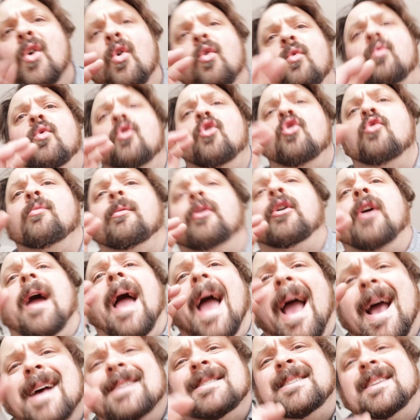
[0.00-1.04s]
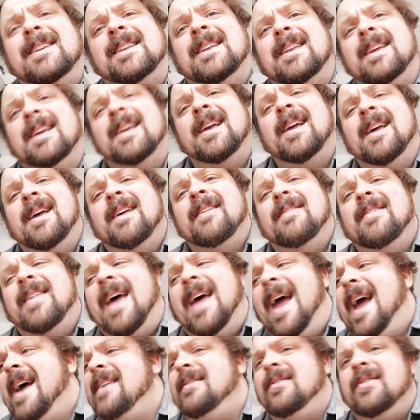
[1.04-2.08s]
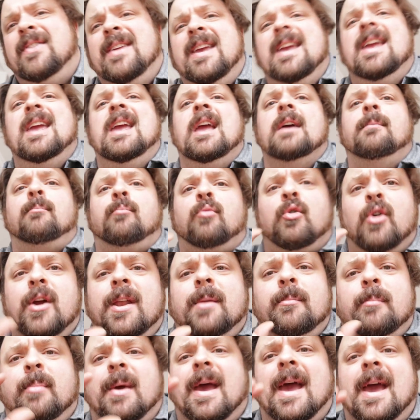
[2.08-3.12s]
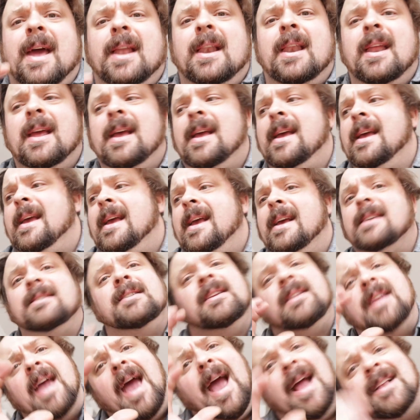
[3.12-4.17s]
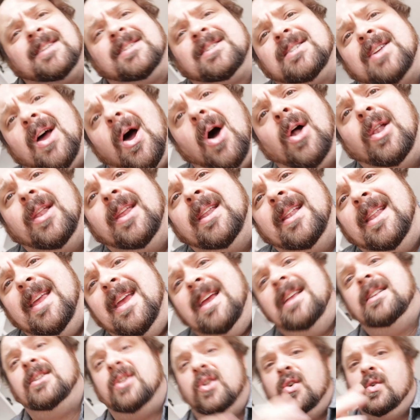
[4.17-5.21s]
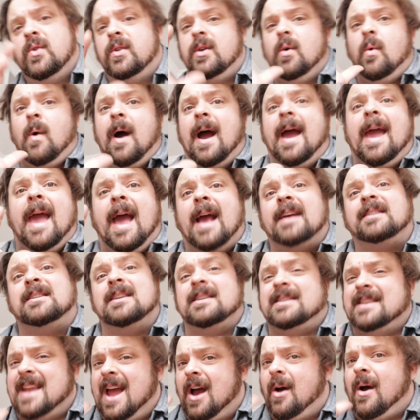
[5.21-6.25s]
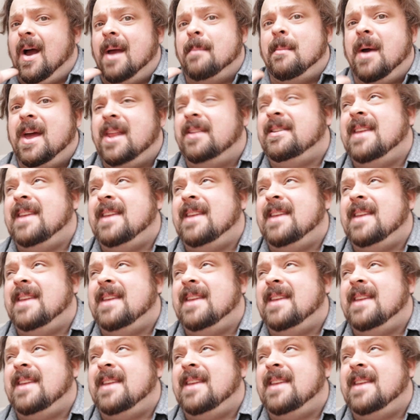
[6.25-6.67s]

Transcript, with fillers: the rumor has it that the print bed is attached solidly to the y-axis. Now, I might